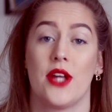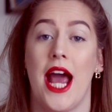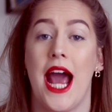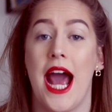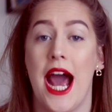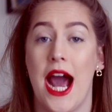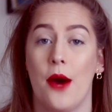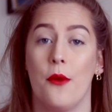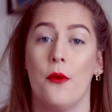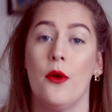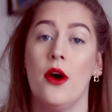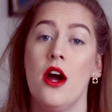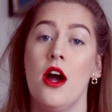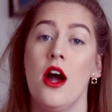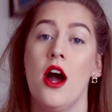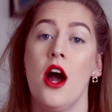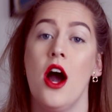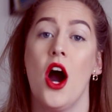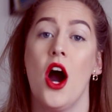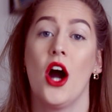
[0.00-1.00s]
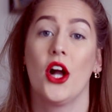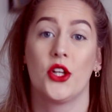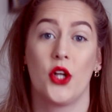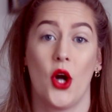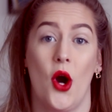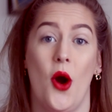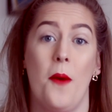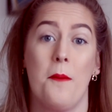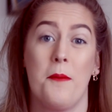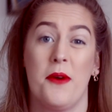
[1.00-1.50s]
how I
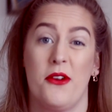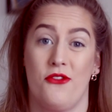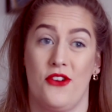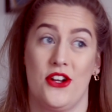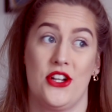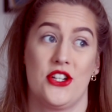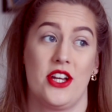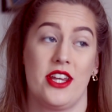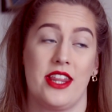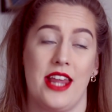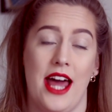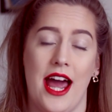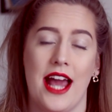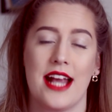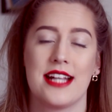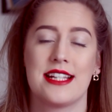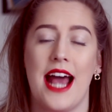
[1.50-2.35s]
got my fringe like that.